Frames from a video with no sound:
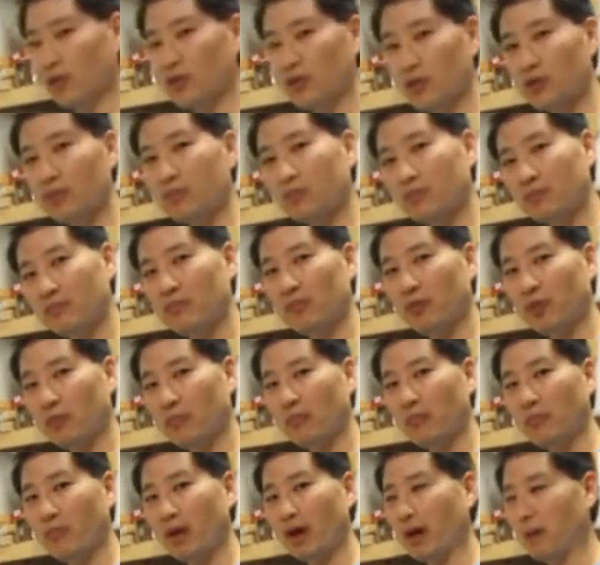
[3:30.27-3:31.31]
you're,
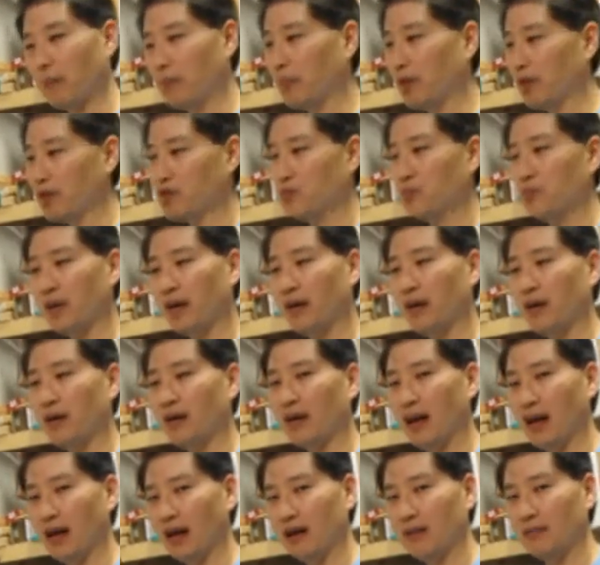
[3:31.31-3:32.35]
you're a much
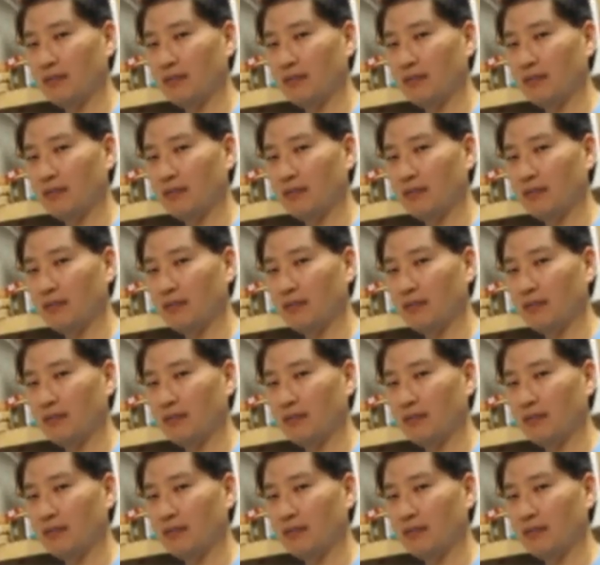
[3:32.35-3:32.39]
better